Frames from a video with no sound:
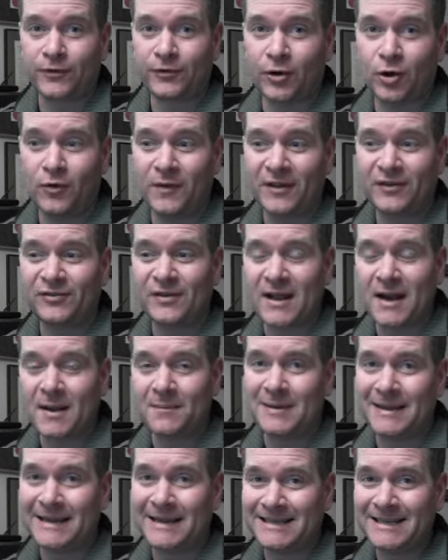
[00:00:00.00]
So that's not a
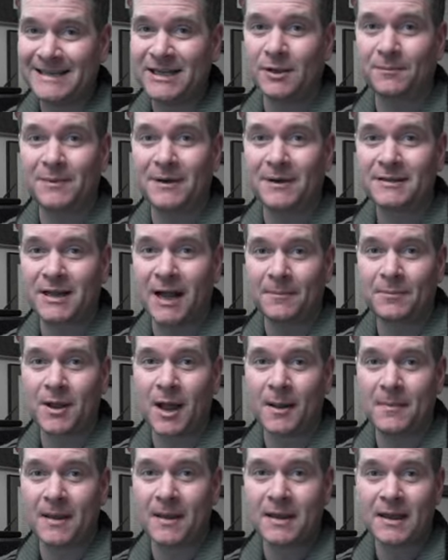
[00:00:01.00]
big deal, but
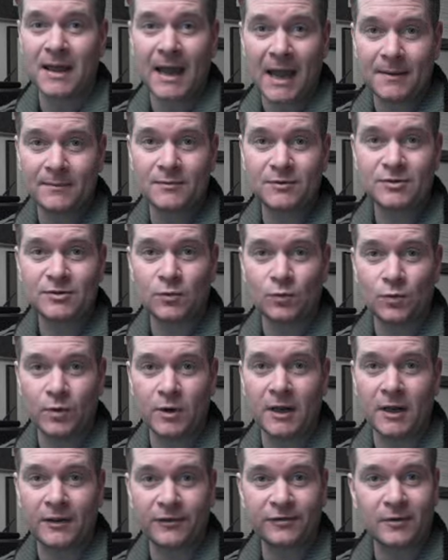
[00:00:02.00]
upcoming games
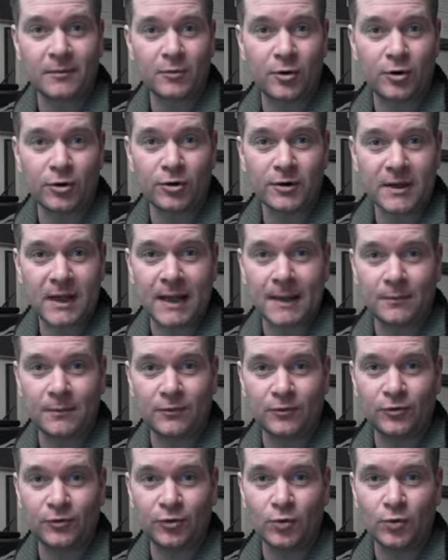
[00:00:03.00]
will, and some current
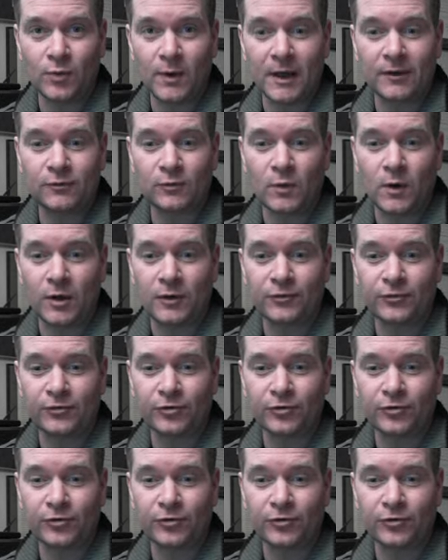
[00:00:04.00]
games do as well.